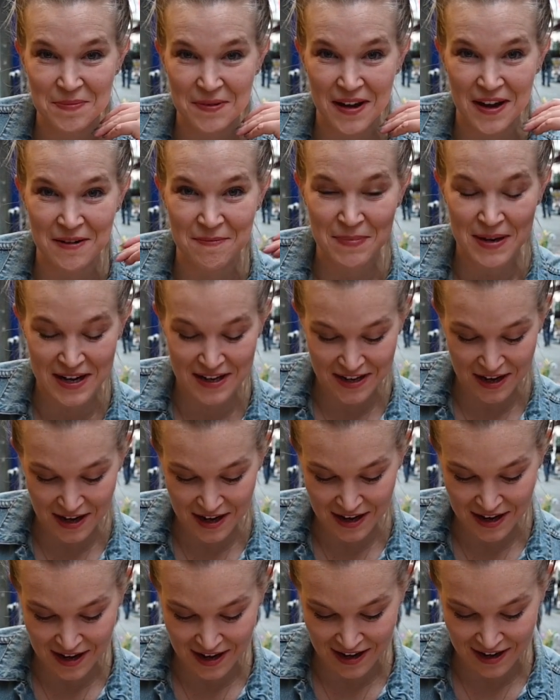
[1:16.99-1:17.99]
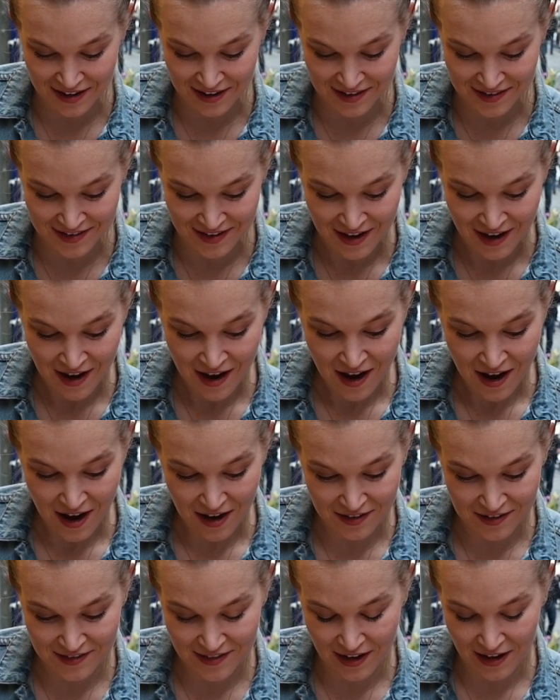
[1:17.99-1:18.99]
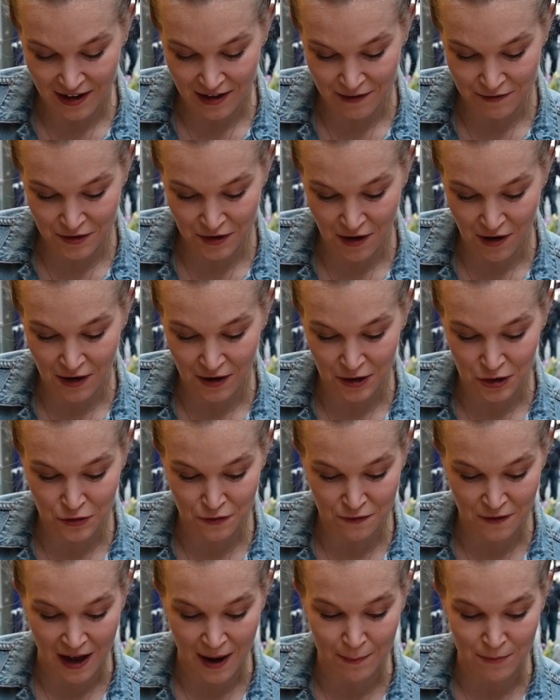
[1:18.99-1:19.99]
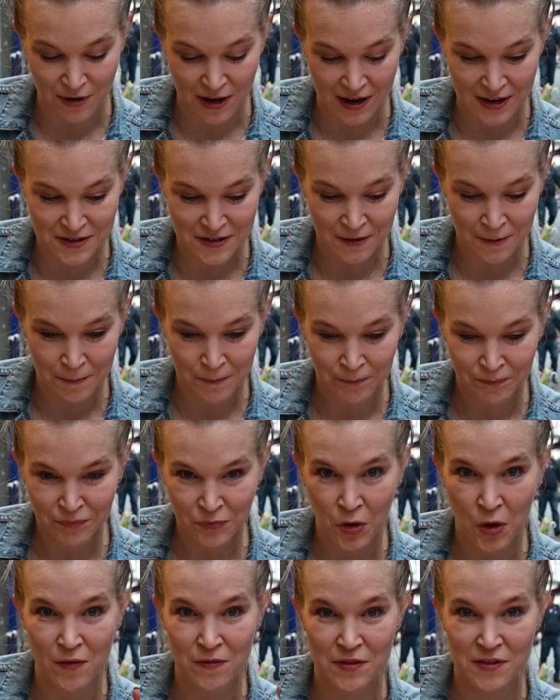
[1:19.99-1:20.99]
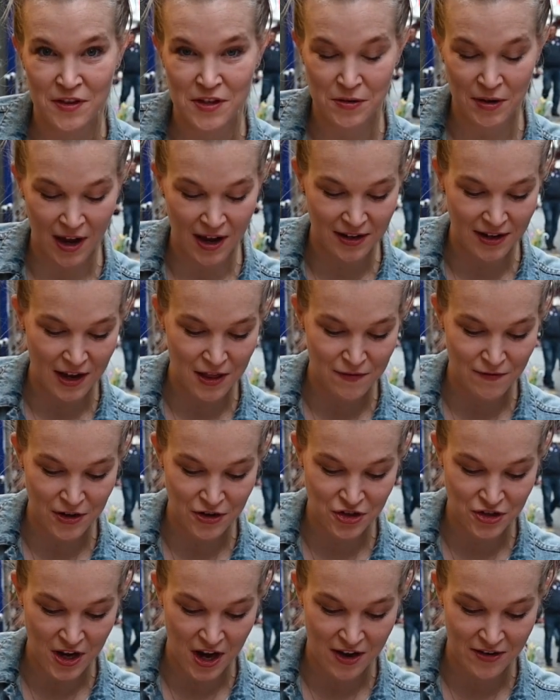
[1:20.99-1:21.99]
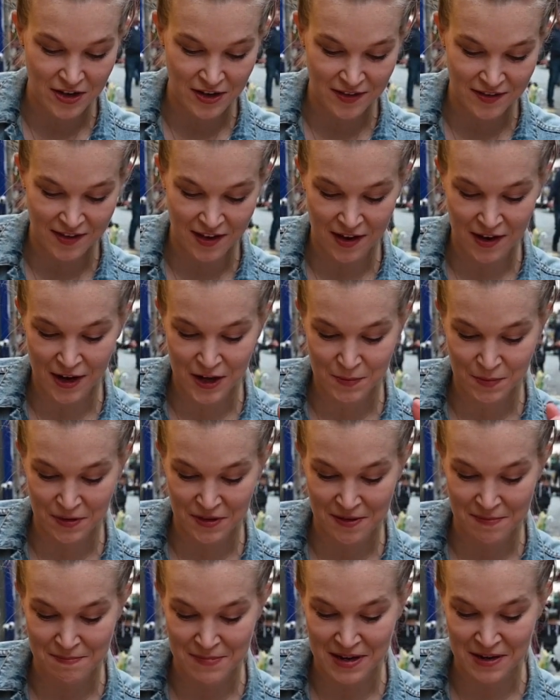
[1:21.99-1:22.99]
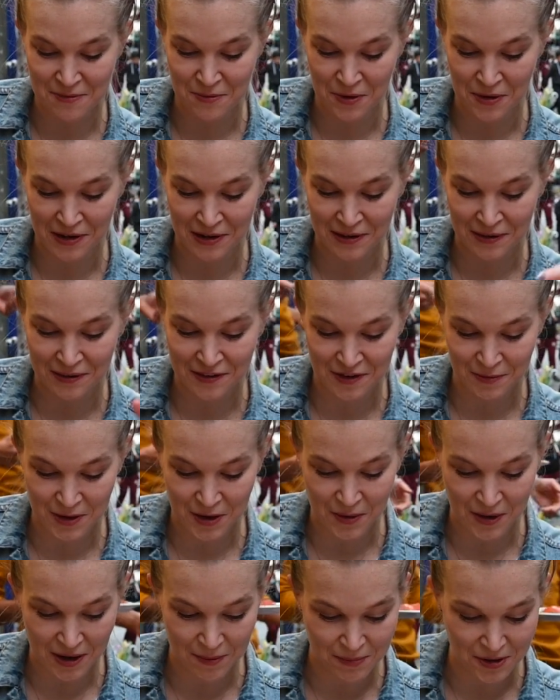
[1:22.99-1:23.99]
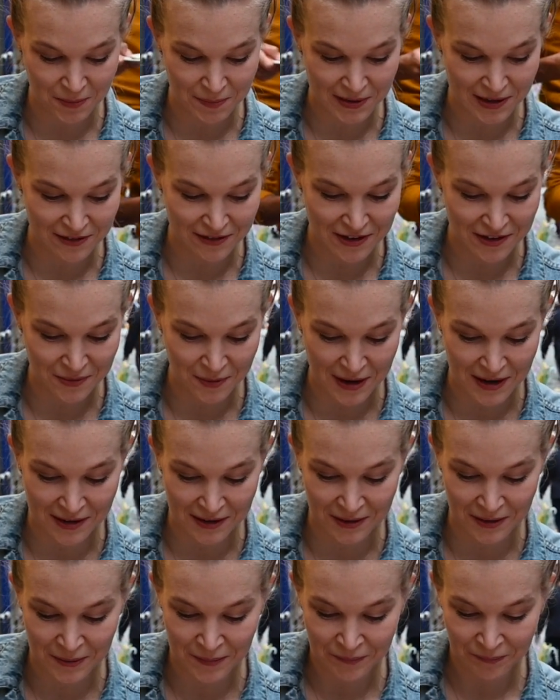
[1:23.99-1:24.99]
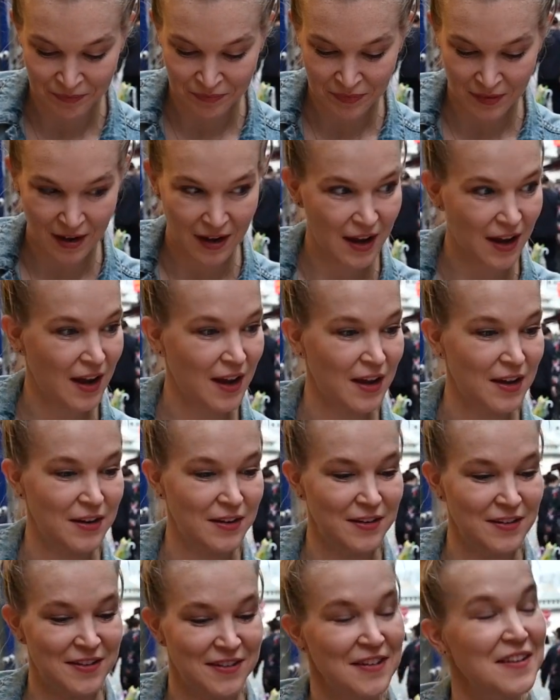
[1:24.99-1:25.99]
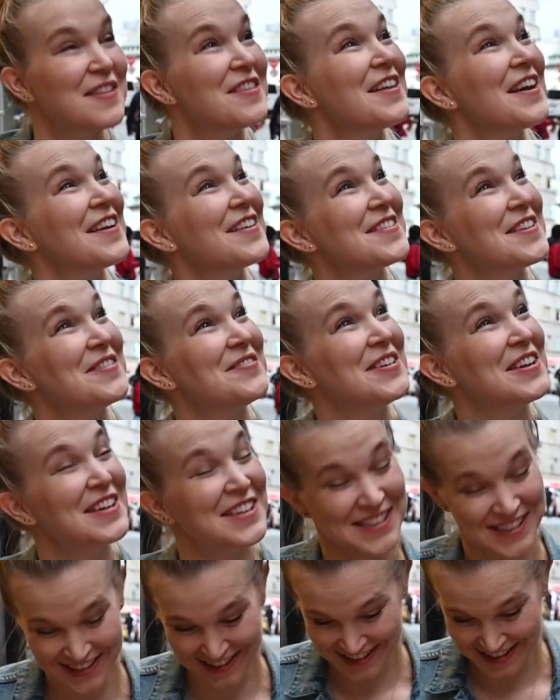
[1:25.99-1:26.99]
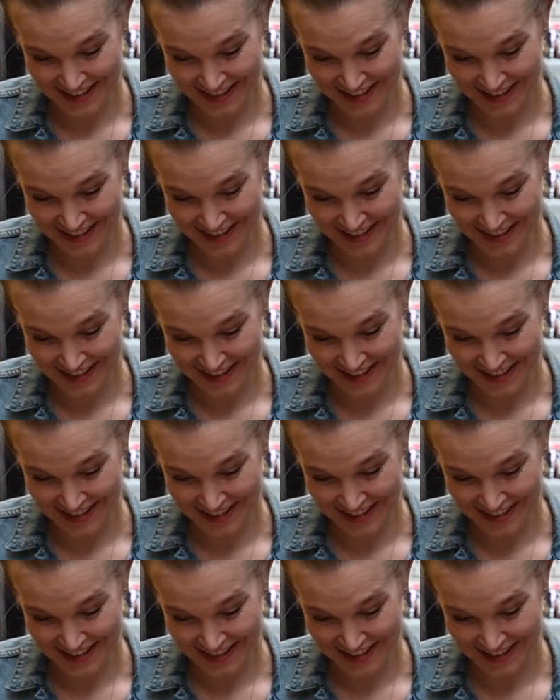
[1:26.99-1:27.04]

And pide is a style of Turkish flatbread. Obviously you can get the vegetarian side, but the meat one looks to be quite popular as well. And thanks so much.